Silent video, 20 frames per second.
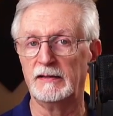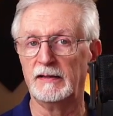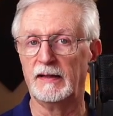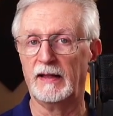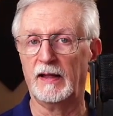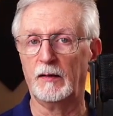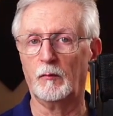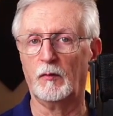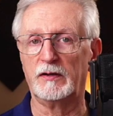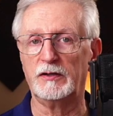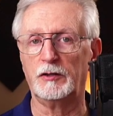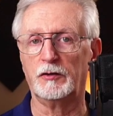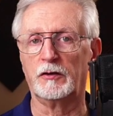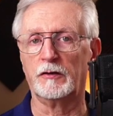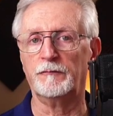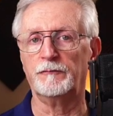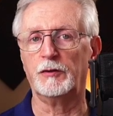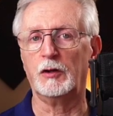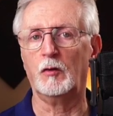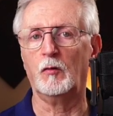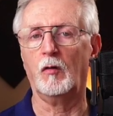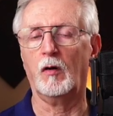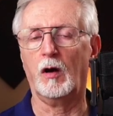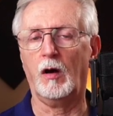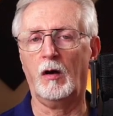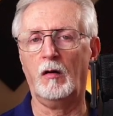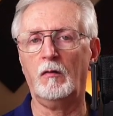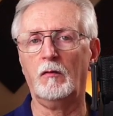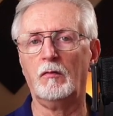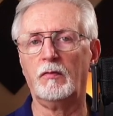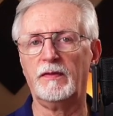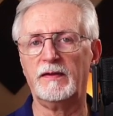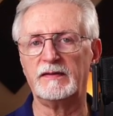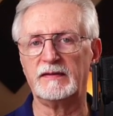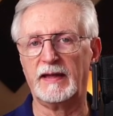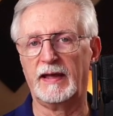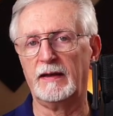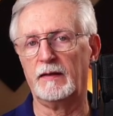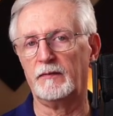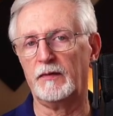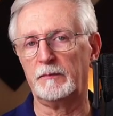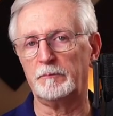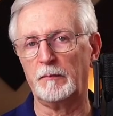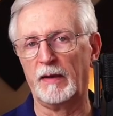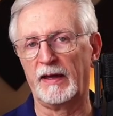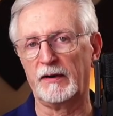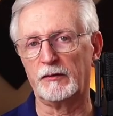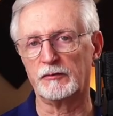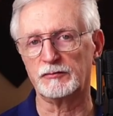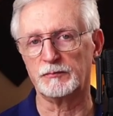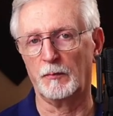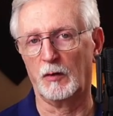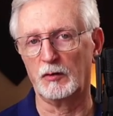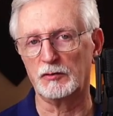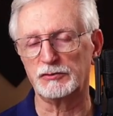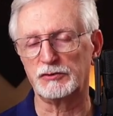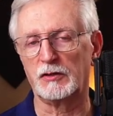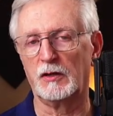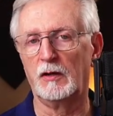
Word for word: That way you can view all the data that matters most